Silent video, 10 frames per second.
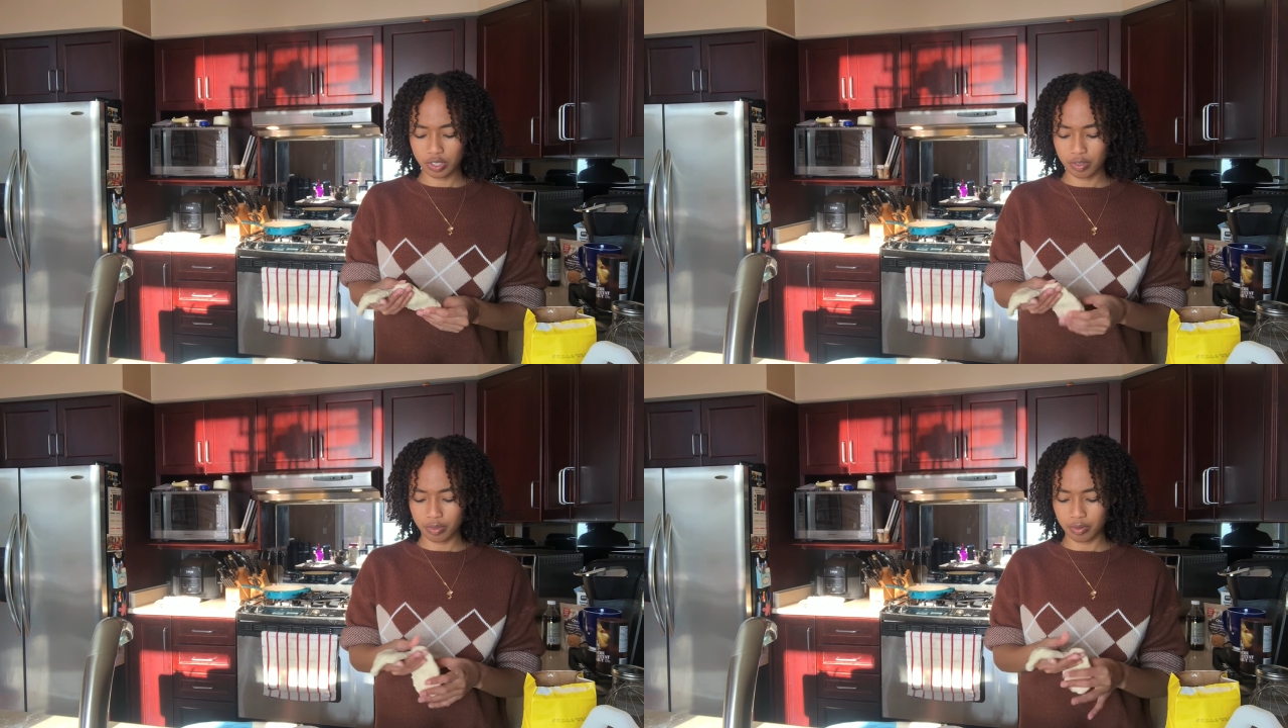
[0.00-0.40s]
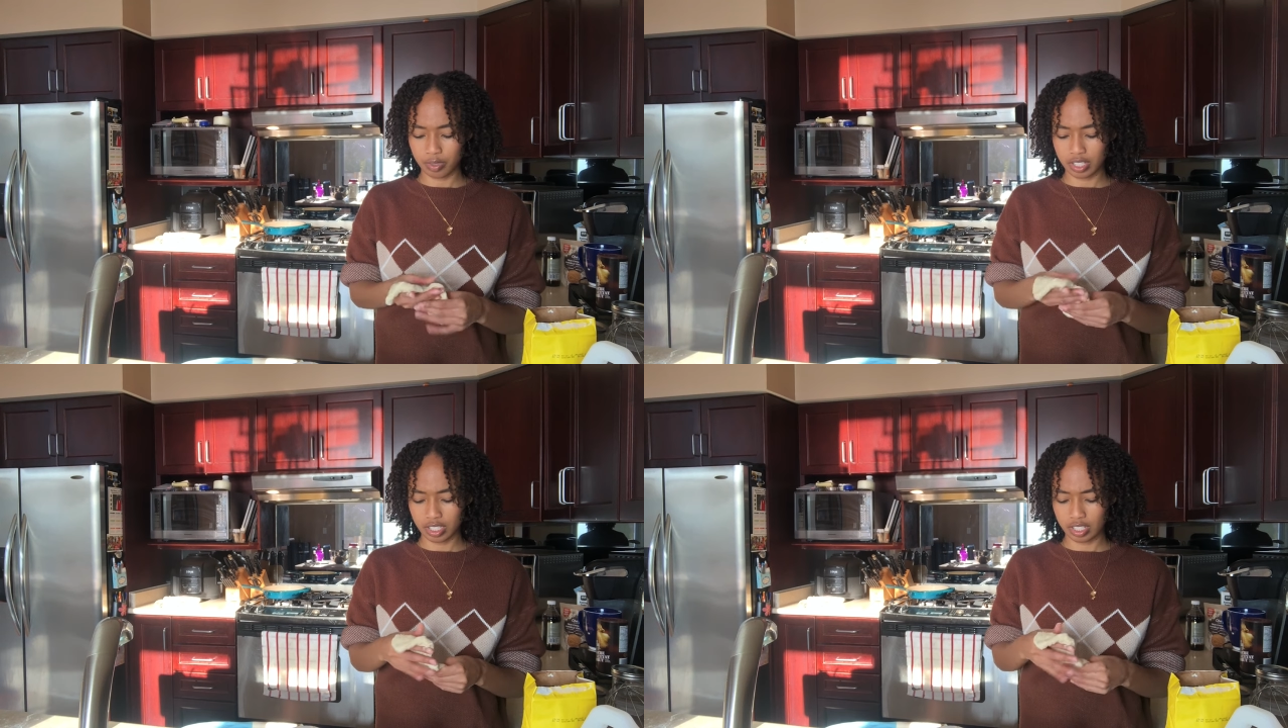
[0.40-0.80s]
So, he
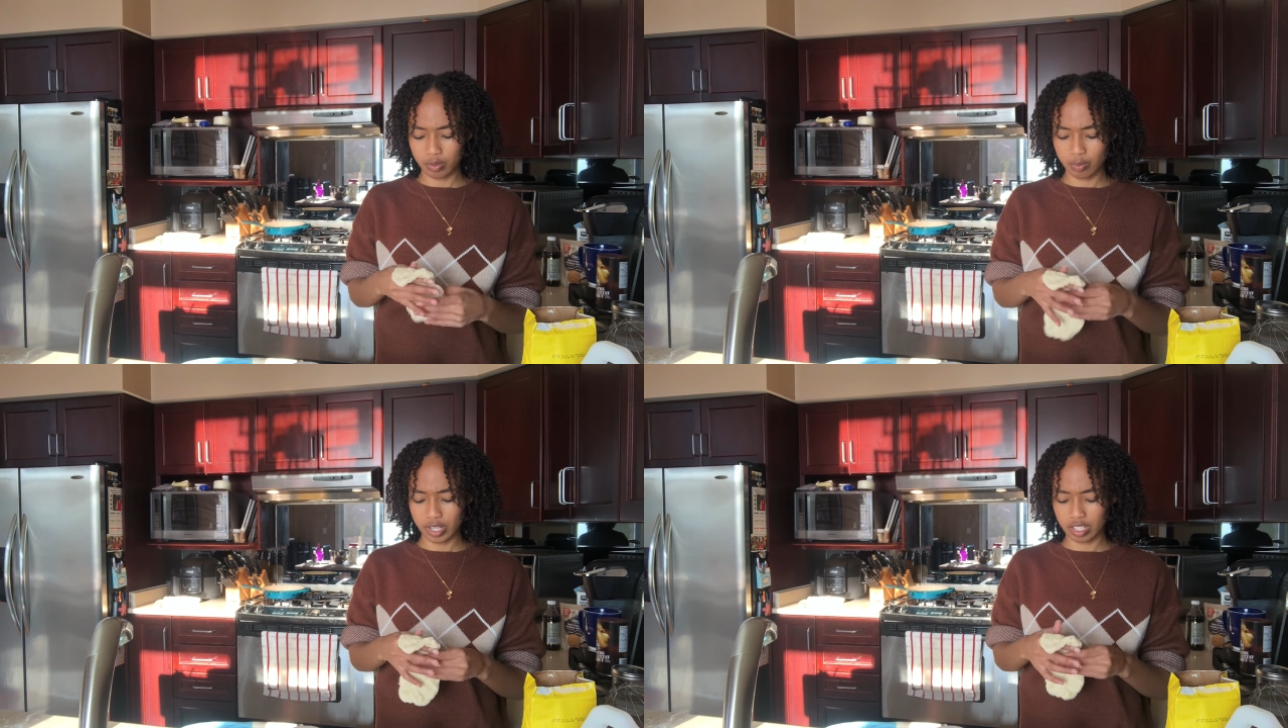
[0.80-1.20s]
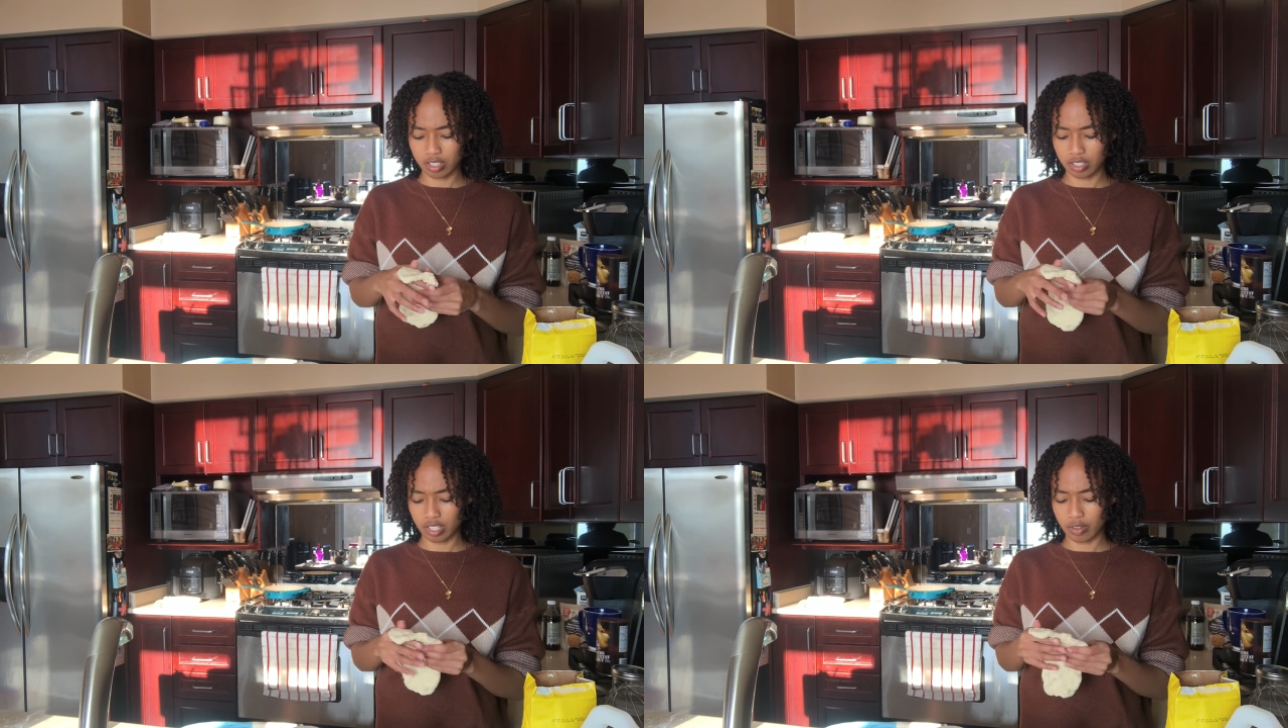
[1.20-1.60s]
said to wait
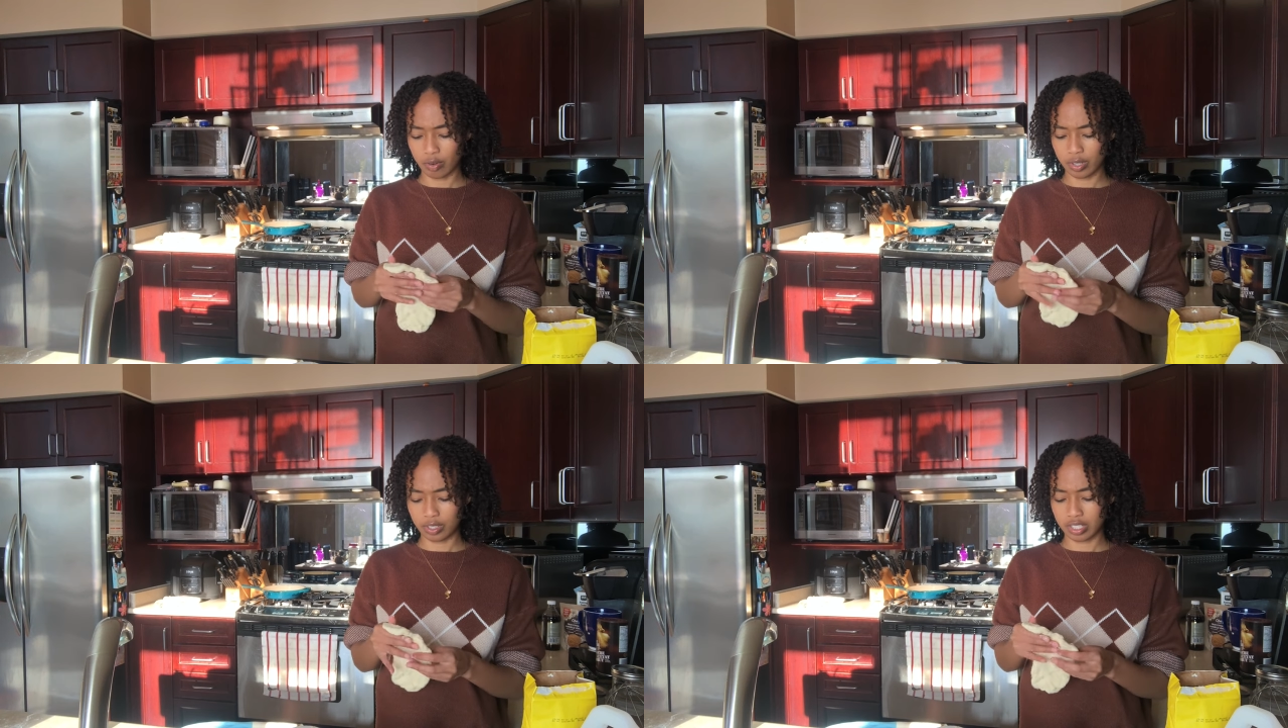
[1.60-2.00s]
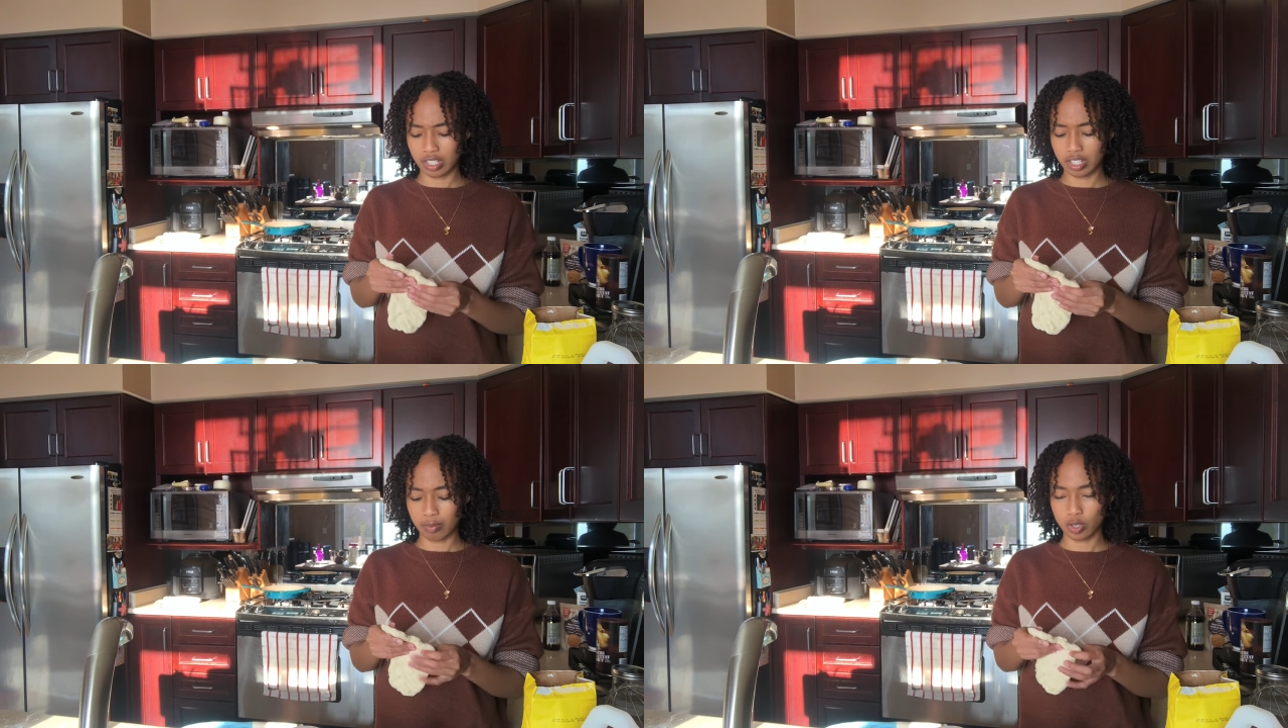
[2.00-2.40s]
till the oil's heated
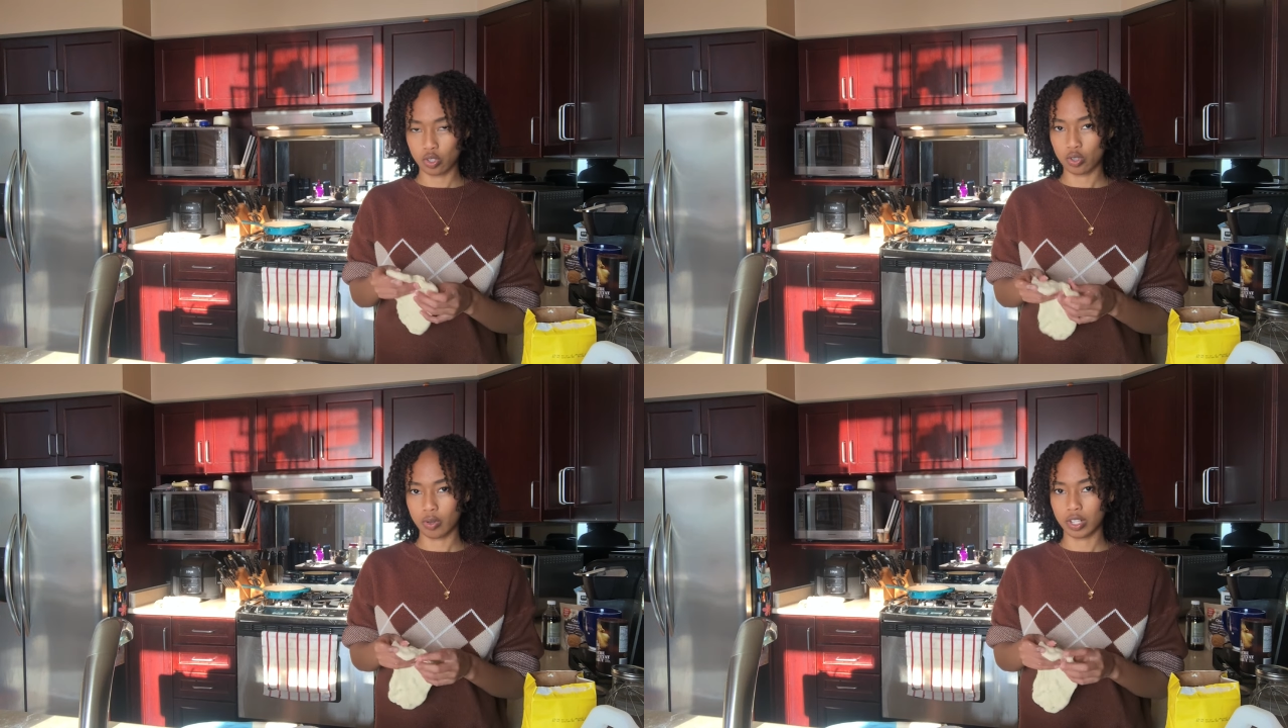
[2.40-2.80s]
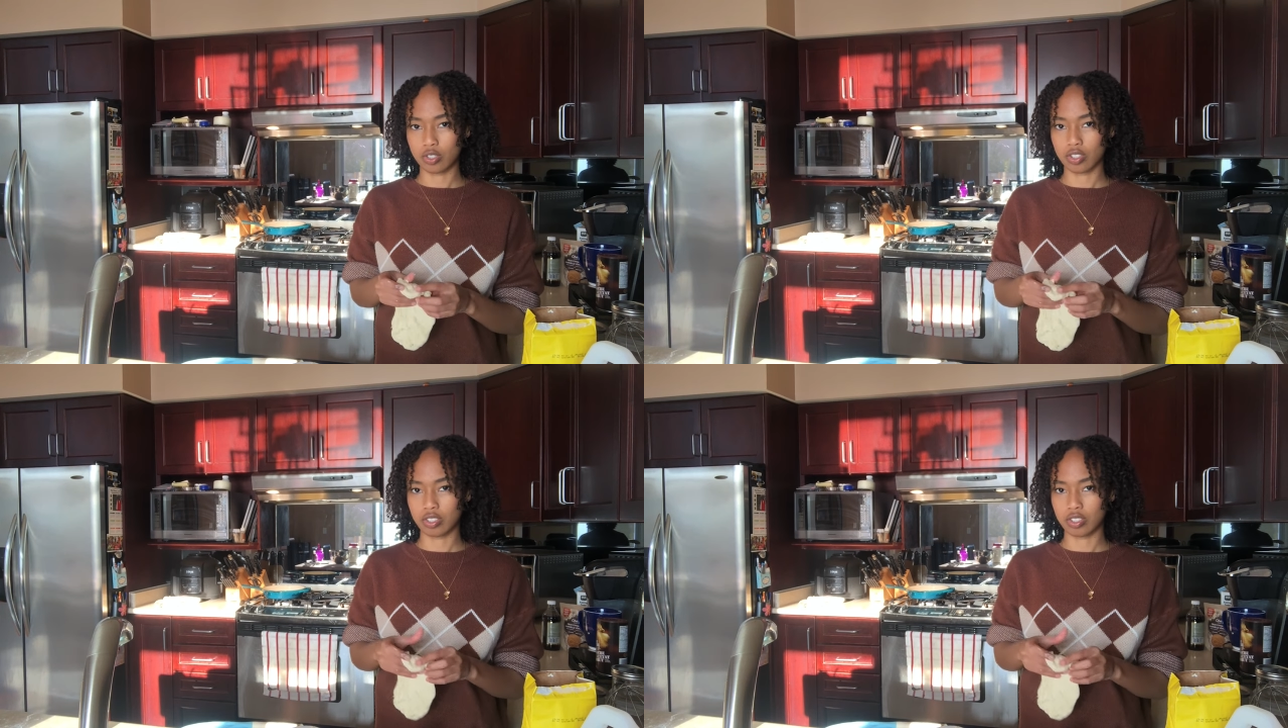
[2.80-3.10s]
up to 200